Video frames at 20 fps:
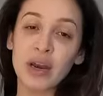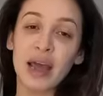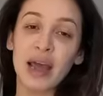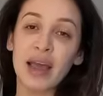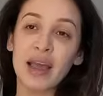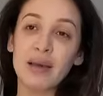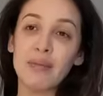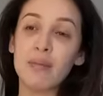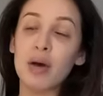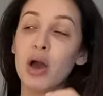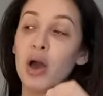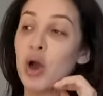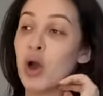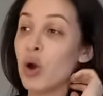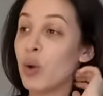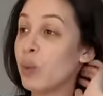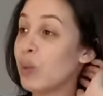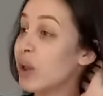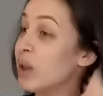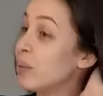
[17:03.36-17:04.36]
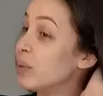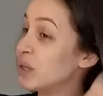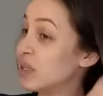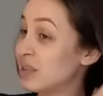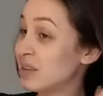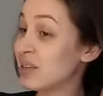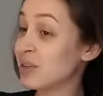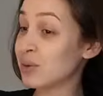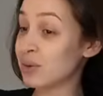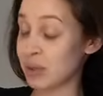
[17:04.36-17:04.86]
name? We would
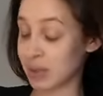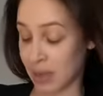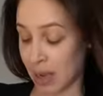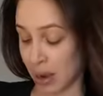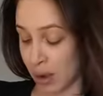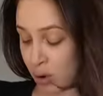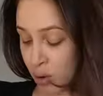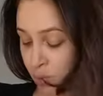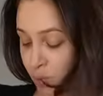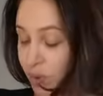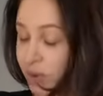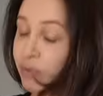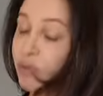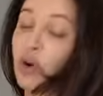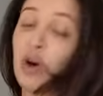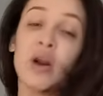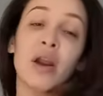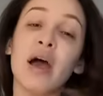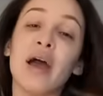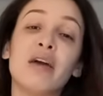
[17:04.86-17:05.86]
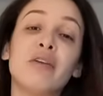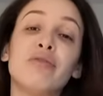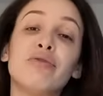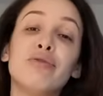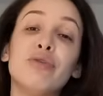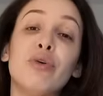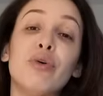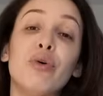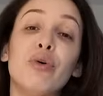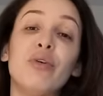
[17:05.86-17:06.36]
still say, oh, we've got like
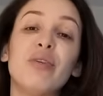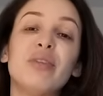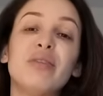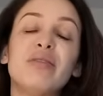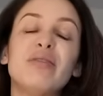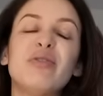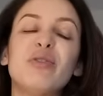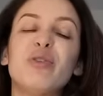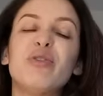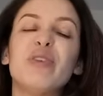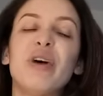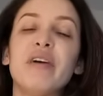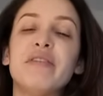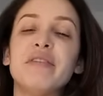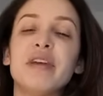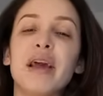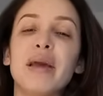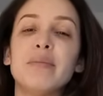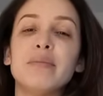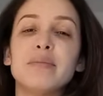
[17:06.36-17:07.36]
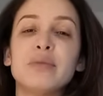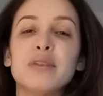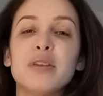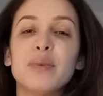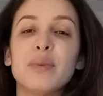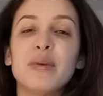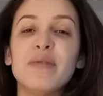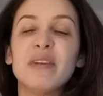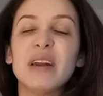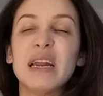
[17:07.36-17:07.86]
four or five names that
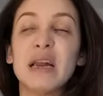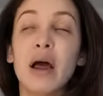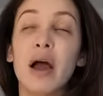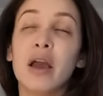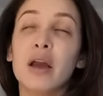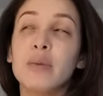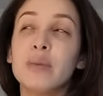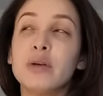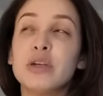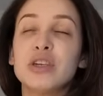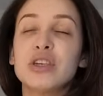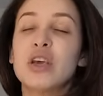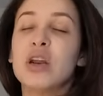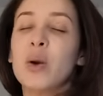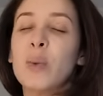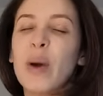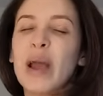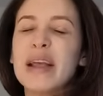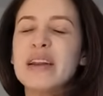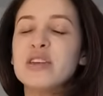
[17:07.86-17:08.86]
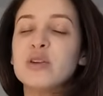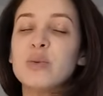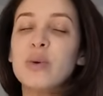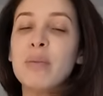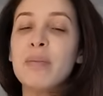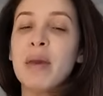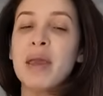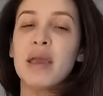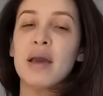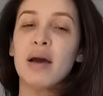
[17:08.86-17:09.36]
we really like, and we're just going to wait until we
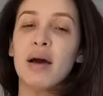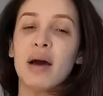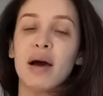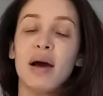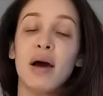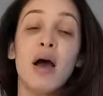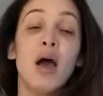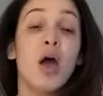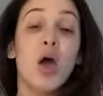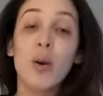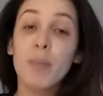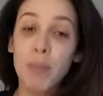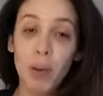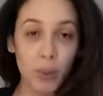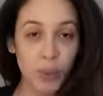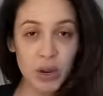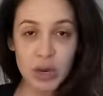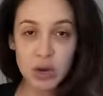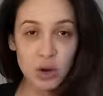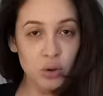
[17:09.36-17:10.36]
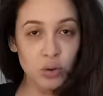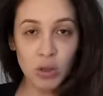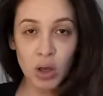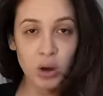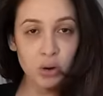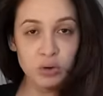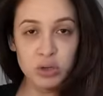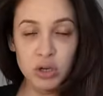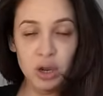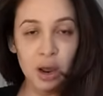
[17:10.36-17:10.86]
meet her. But we knew the
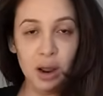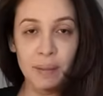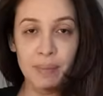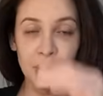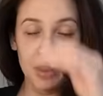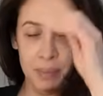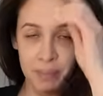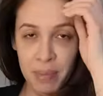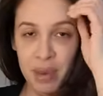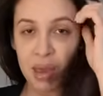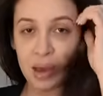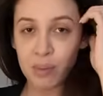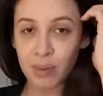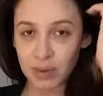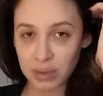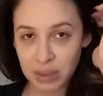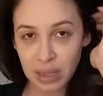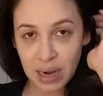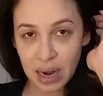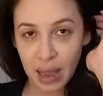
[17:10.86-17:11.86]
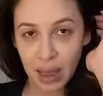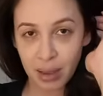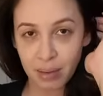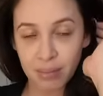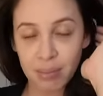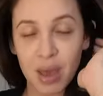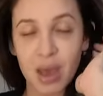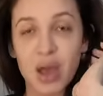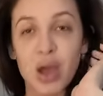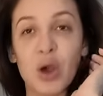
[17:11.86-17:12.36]
whole time that Mia was the
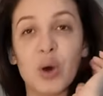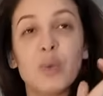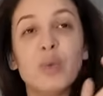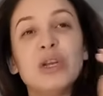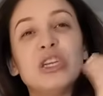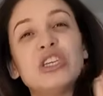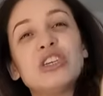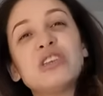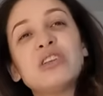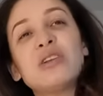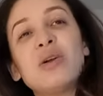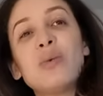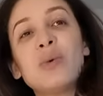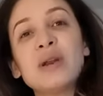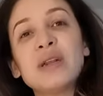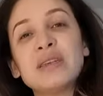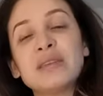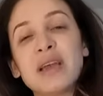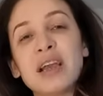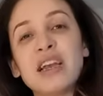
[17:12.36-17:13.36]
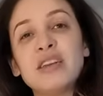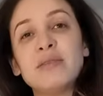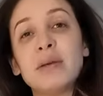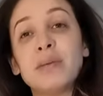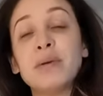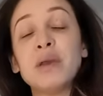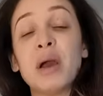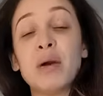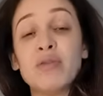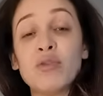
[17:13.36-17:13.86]
name. We just didn't want to say to
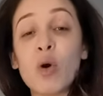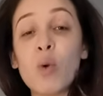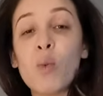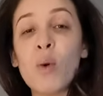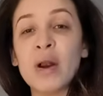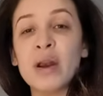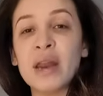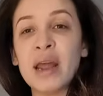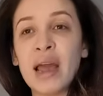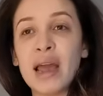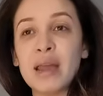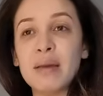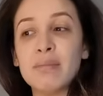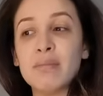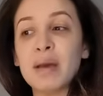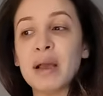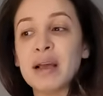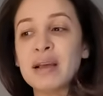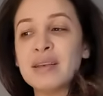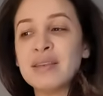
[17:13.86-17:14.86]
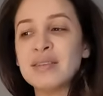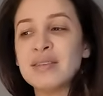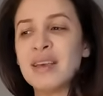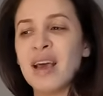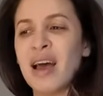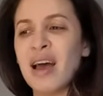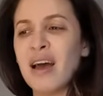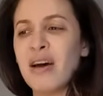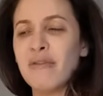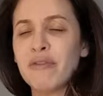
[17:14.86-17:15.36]
people, yeah, we've got one name, because
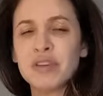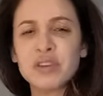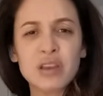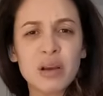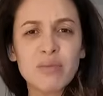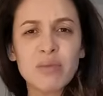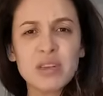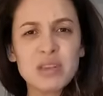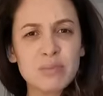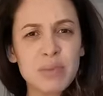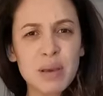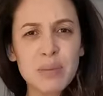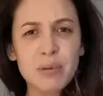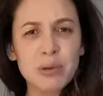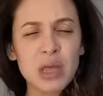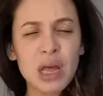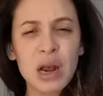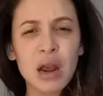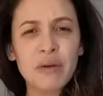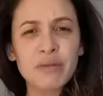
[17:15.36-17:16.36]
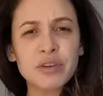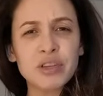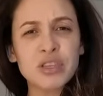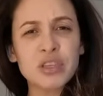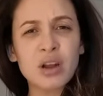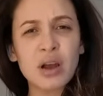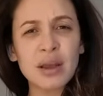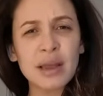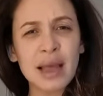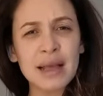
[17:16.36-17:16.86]
for some reason people then love to
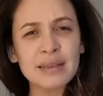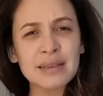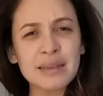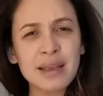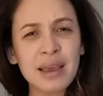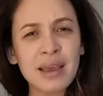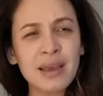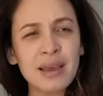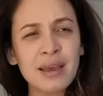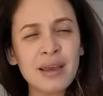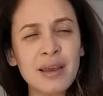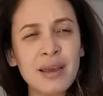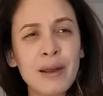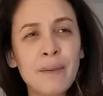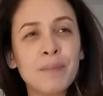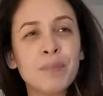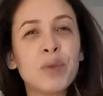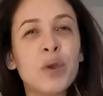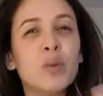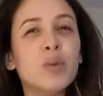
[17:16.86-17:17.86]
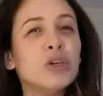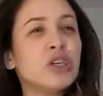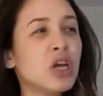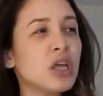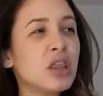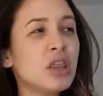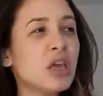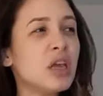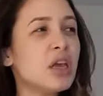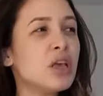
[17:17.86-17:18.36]
start guessing, which I
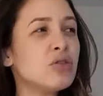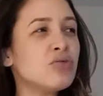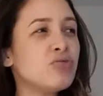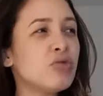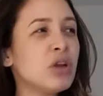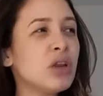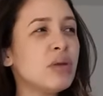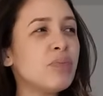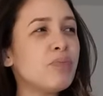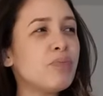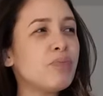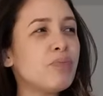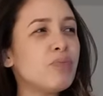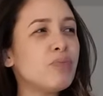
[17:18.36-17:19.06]
think is really,